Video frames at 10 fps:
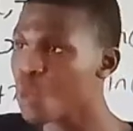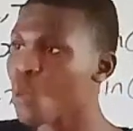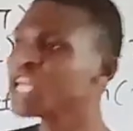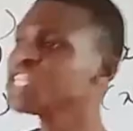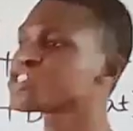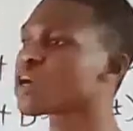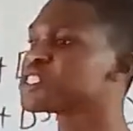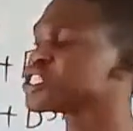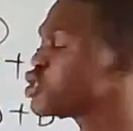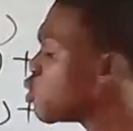when you
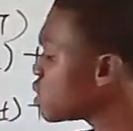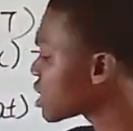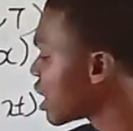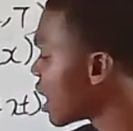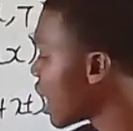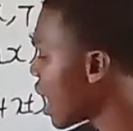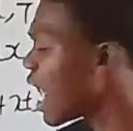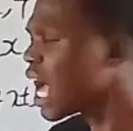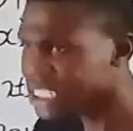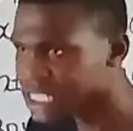substitute
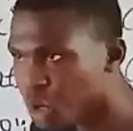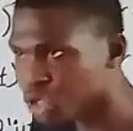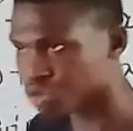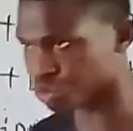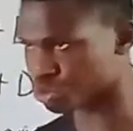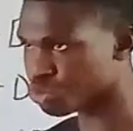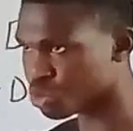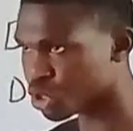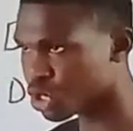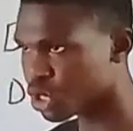x equals to 2,